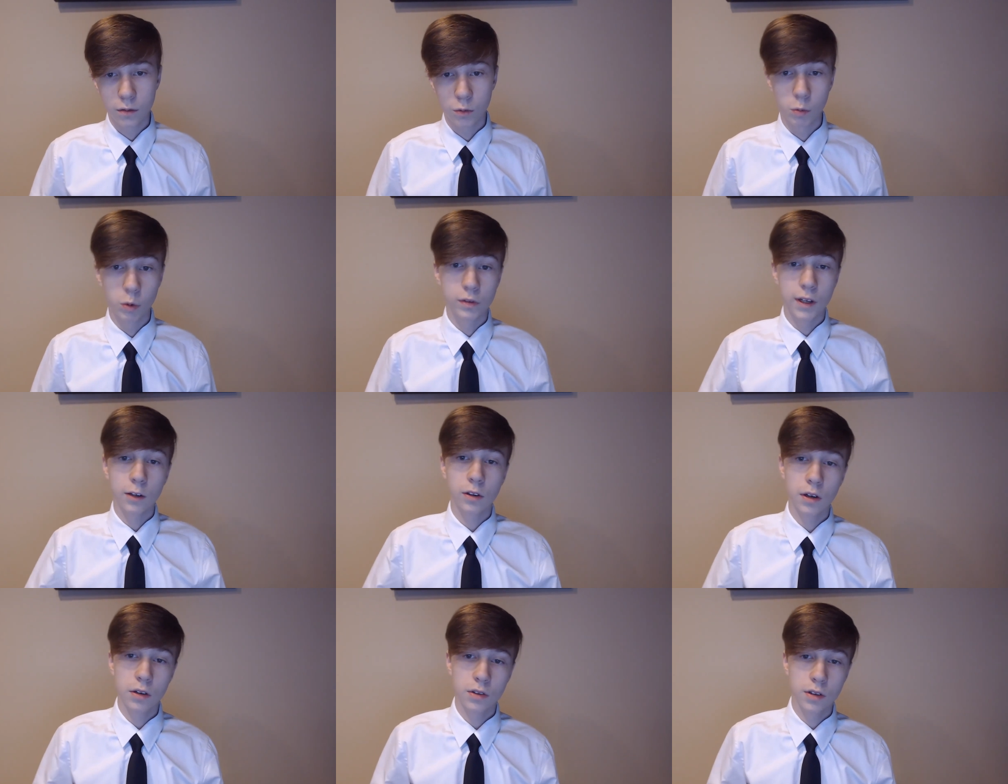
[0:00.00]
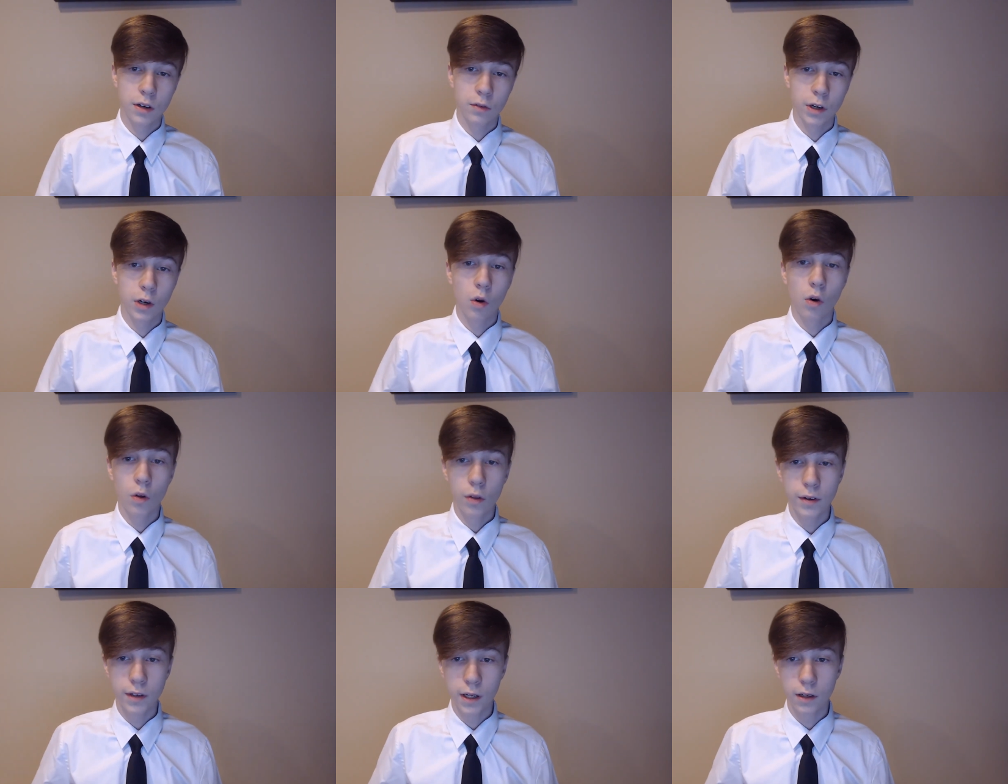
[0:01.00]
removed outliers, and ran all
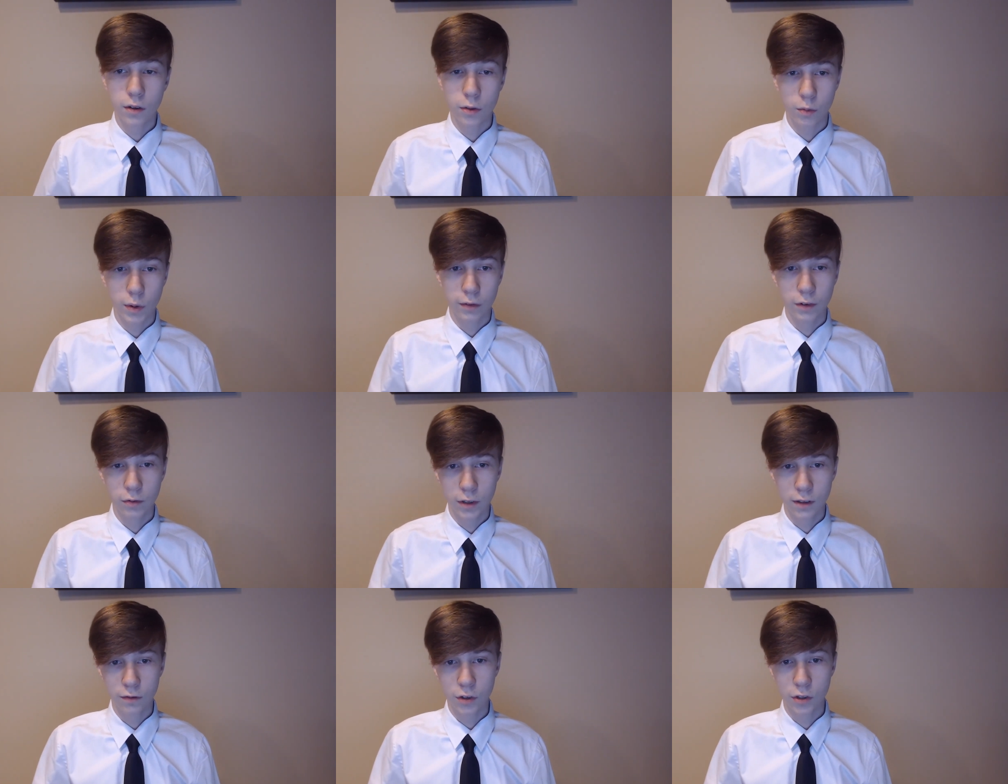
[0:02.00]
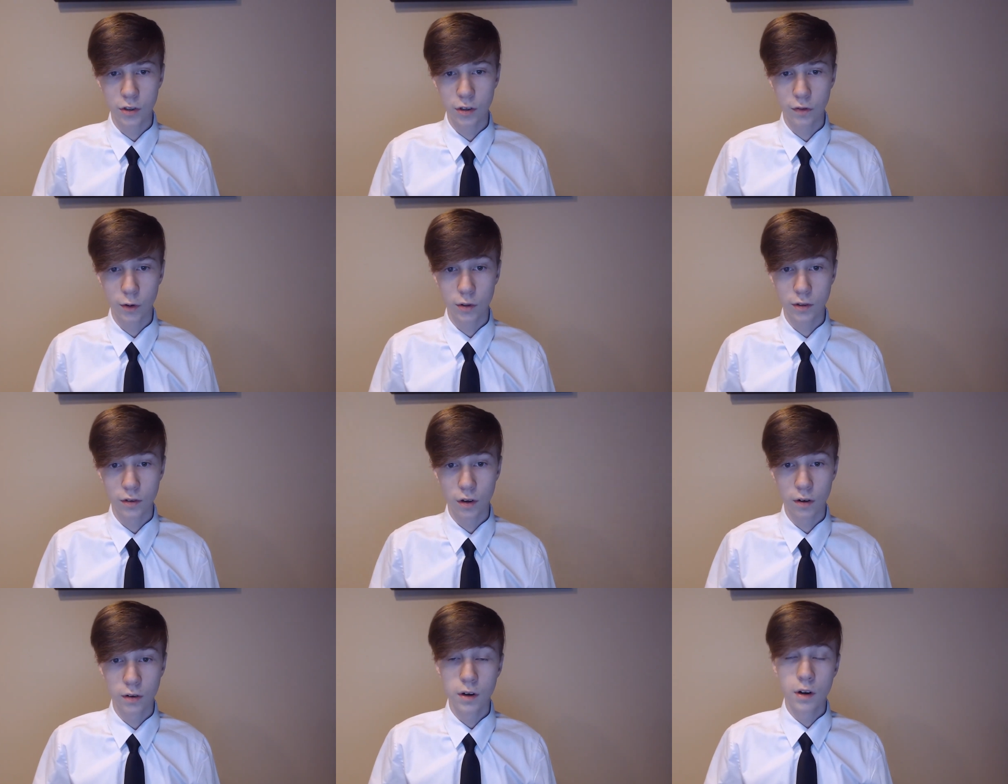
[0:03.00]
the data through my rewritten version of Okun's law,